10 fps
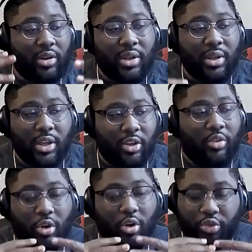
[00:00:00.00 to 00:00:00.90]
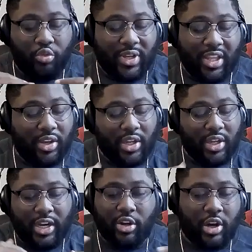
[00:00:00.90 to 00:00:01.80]
you go through daily to kind
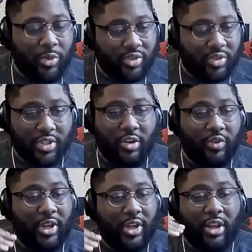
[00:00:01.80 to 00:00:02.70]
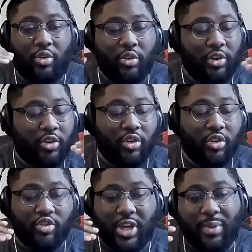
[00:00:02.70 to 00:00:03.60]
of calm yourself, and in order to do your
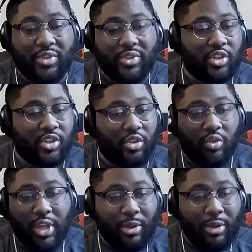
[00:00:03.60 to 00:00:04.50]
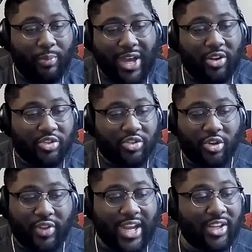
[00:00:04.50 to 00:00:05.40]
job and still balance all
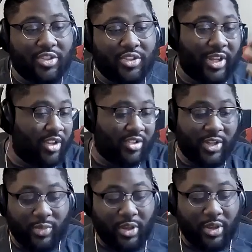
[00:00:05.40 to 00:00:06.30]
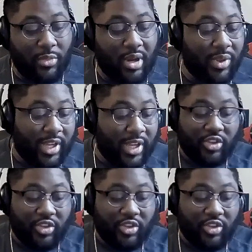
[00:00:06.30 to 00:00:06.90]
that, like you said, be a mom, and like just do